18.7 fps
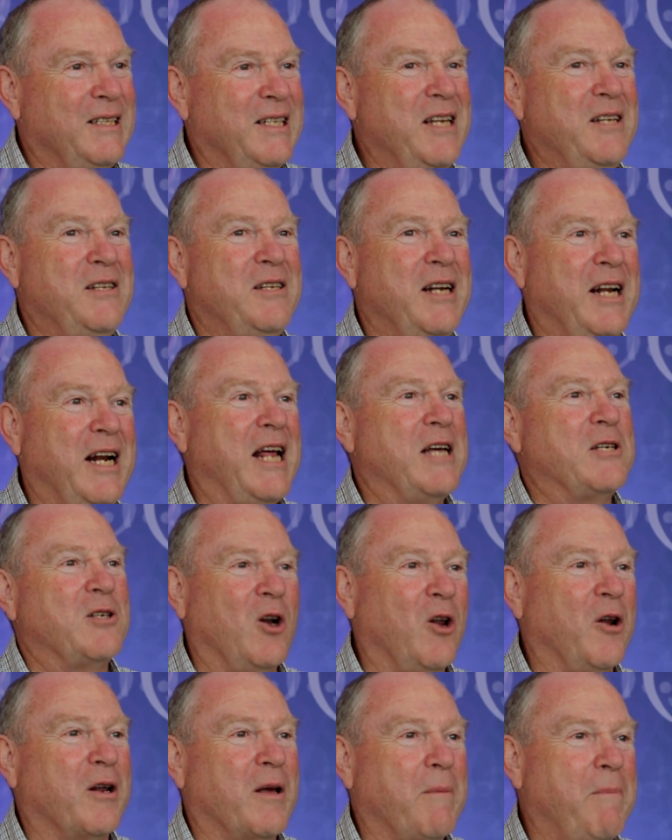The internet has a
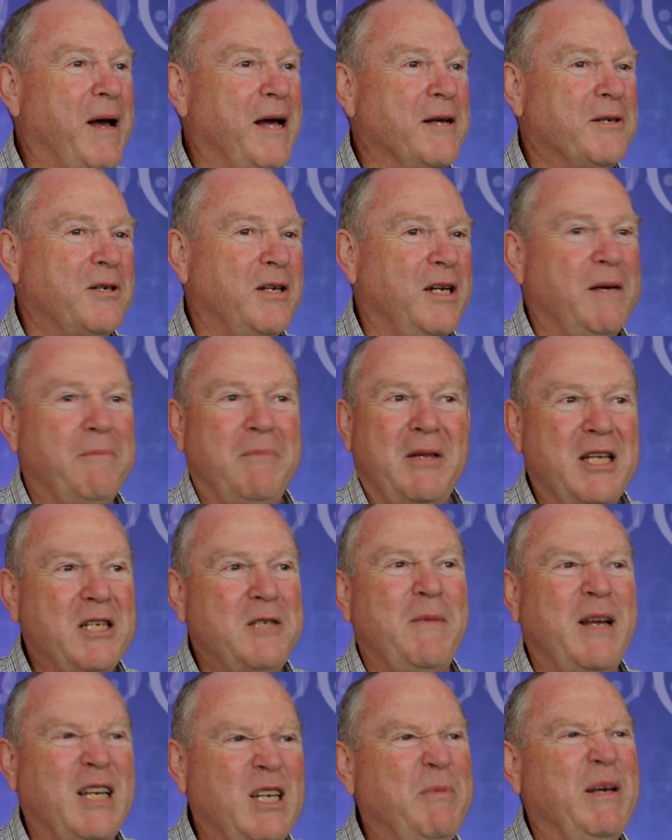lot of capacity, but
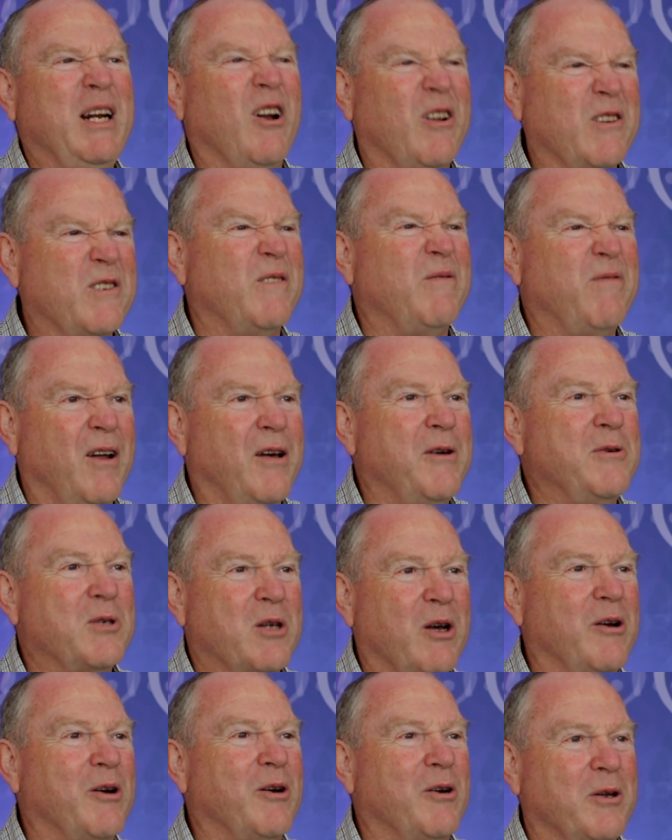there's meant to be lots of flows
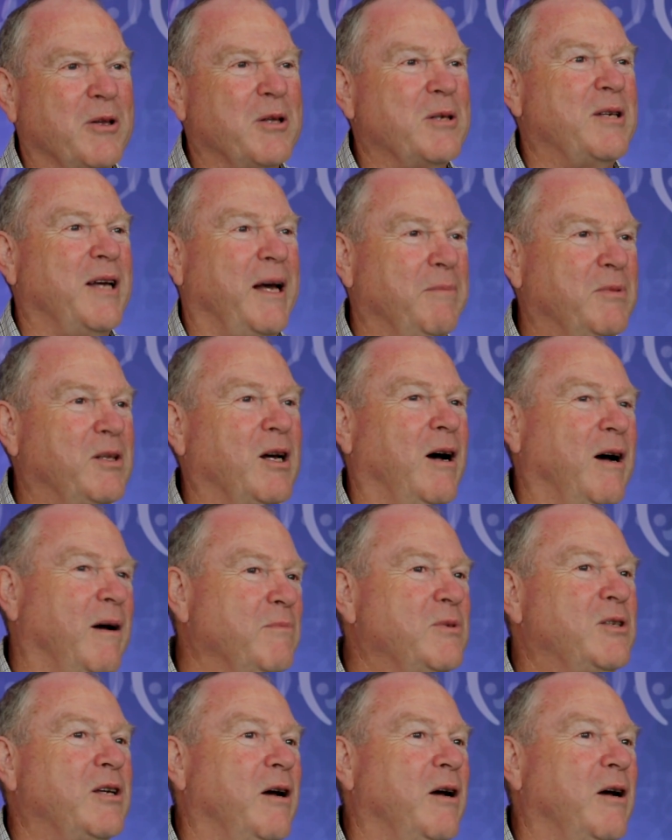going on at the same time.